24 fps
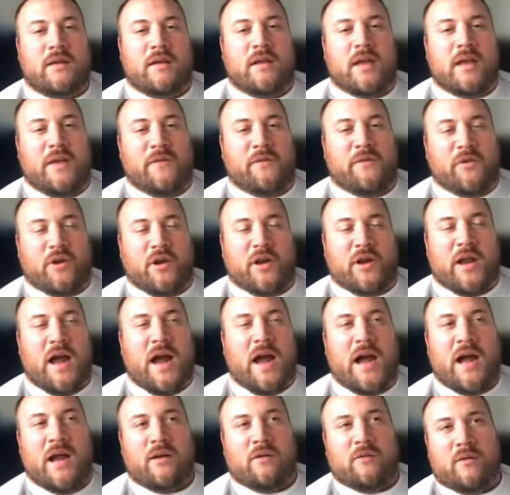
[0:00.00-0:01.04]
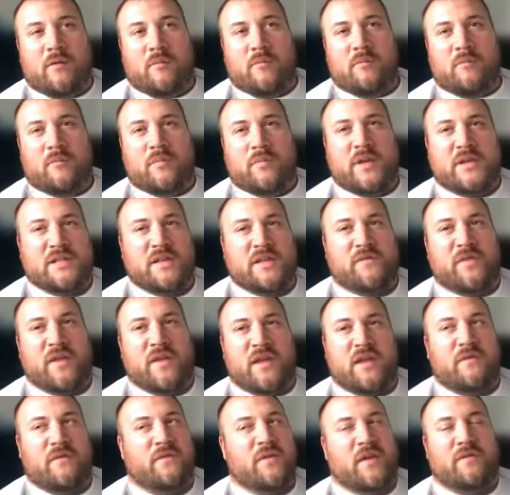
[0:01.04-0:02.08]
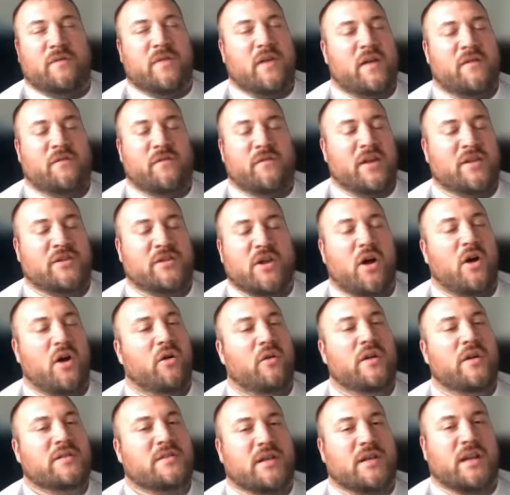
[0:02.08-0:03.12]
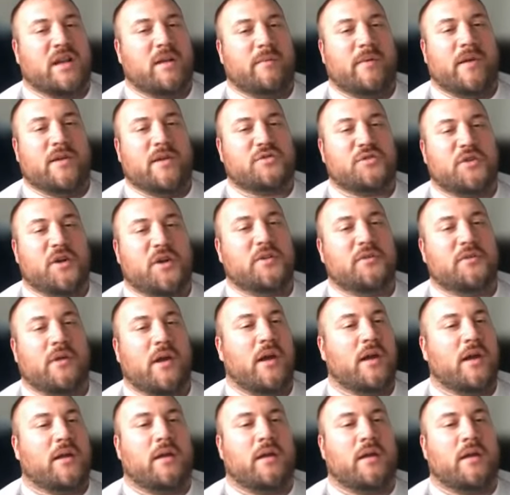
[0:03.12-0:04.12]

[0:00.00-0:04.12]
If you're going to hire them, because if they don't, it's going to be a train wreck.